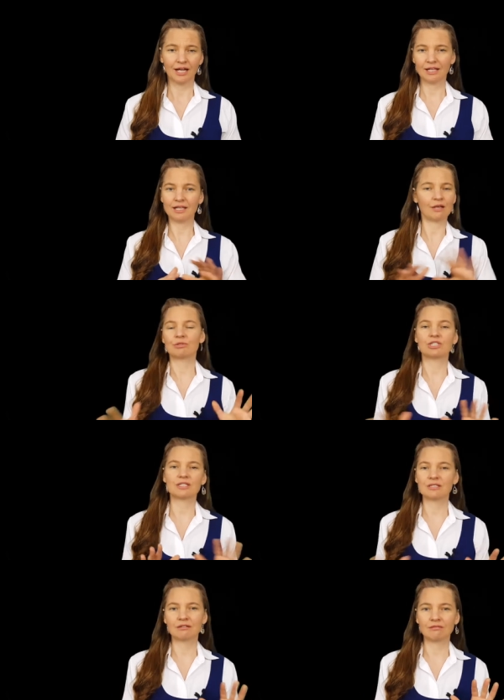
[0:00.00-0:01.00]
It was
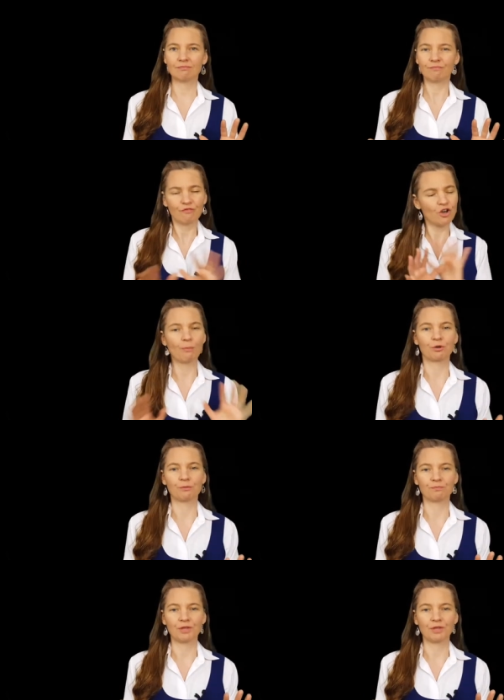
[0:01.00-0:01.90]
just Phenomenal.